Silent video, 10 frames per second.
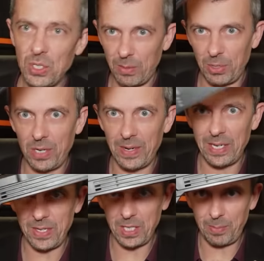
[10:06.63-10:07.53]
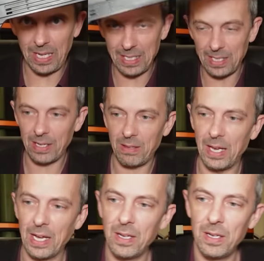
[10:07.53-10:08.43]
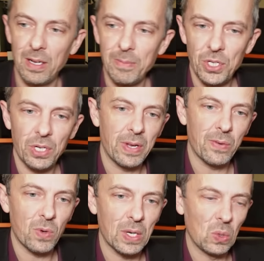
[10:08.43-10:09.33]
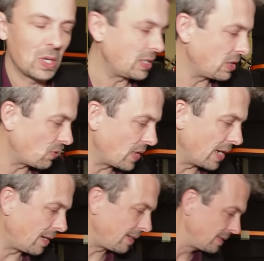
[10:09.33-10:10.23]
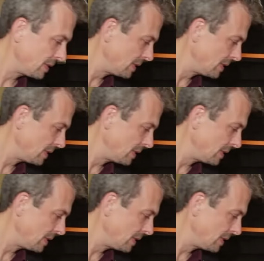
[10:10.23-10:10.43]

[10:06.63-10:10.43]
let me stop showing you this plastic thing and let me show you a real ninety-three R.